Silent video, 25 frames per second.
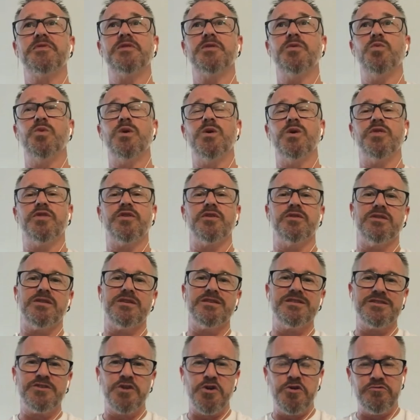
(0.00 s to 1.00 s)
w- th-
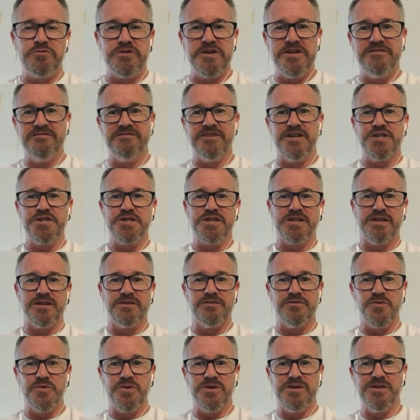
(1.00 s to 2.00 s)
there's no reinventioning
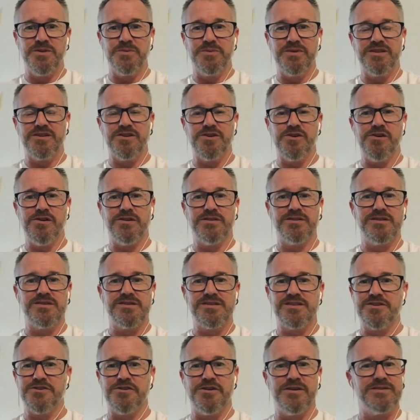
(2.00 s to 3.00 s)
of the wheel with God
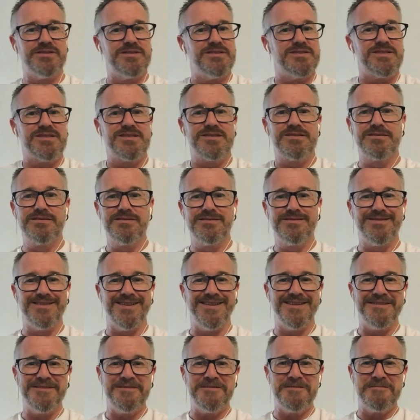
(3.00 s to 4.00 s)
because God is.
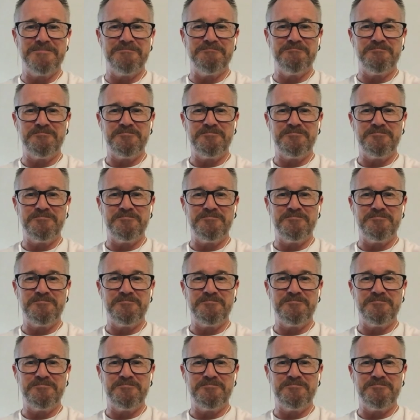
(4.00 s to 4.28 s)
Um,